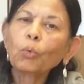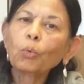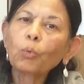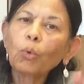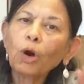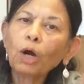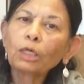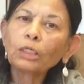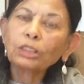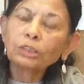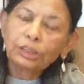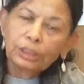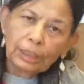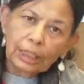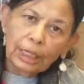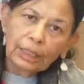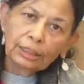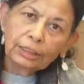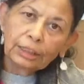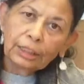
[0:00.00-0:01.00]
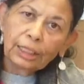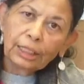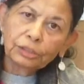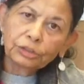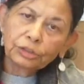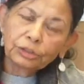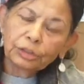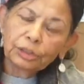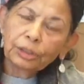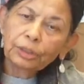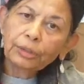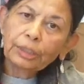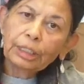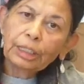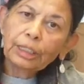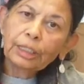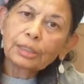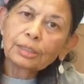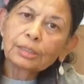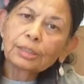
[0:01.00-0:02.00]
what genetic
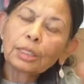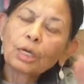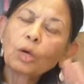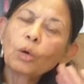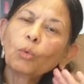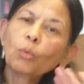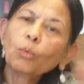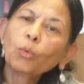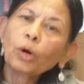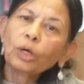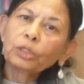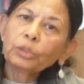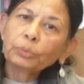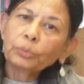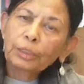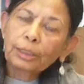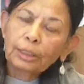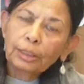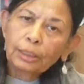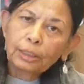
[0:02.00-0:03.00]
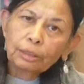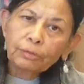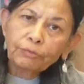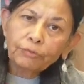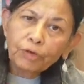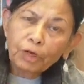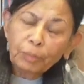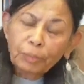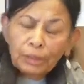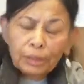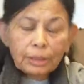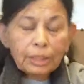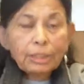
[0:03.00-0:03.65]
engineering is, what we learn from it.